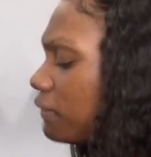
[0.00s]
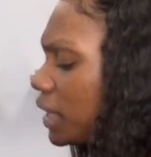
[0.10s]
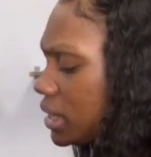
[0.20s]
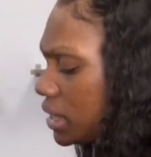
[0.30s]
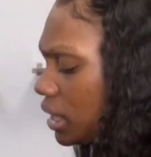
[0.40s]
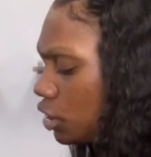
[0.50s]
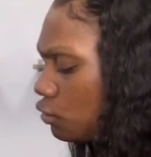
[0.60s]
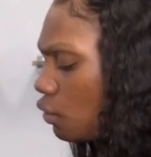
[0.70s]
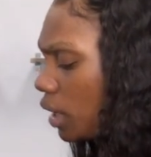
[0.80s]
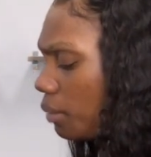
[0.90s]
And
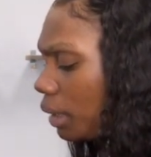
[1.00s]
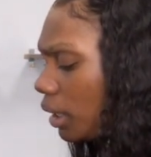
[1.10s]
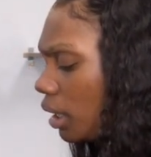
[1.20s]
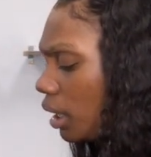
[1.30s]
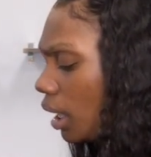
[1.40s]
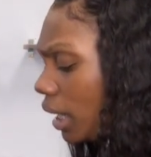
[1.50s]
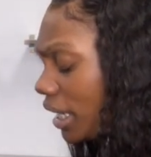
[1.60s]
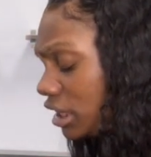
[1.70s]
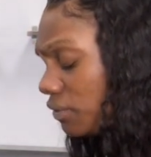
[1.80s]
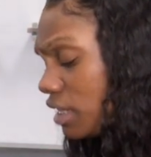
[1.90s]
guys, if you looked at
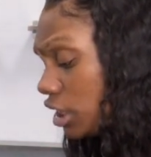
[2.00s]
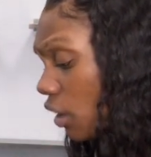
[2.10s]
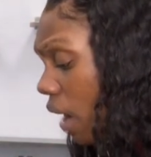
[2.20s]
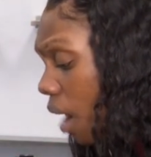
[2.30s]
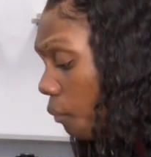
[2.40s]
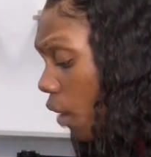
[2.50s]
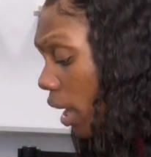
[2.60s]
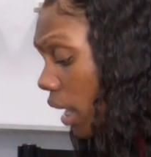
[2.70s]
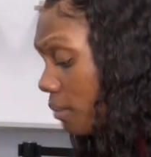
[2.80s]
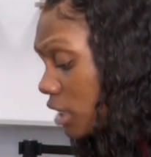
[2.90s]
my previous video,
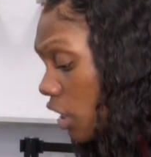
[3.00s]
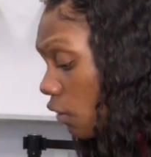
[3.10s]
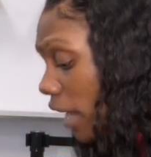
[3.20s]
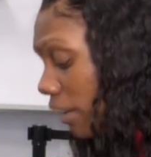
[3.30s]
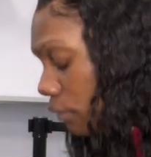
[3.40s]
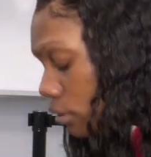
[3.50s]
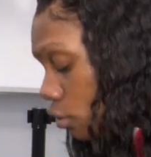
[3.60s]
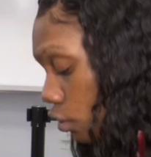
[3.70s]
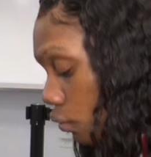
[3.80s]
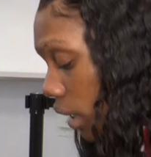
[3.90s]
you know I got these flat
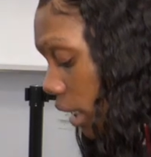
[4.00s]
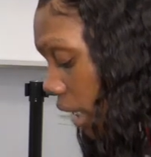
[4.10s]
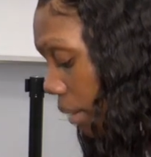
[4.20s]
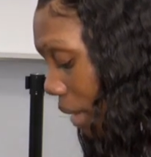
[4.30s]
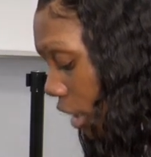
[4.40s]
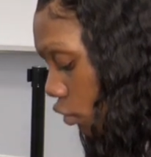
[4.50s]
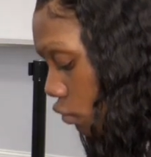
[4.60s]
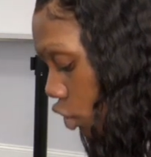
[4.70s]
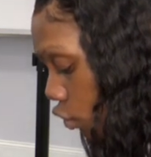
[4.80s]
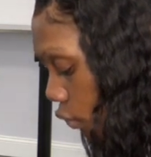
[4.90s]
irons from
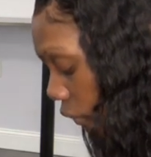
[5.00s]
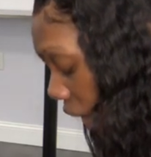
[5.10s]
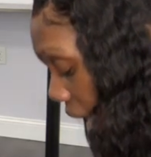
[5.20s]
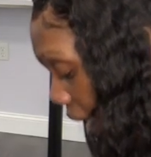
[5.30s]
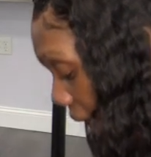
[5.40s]
Marshalls for about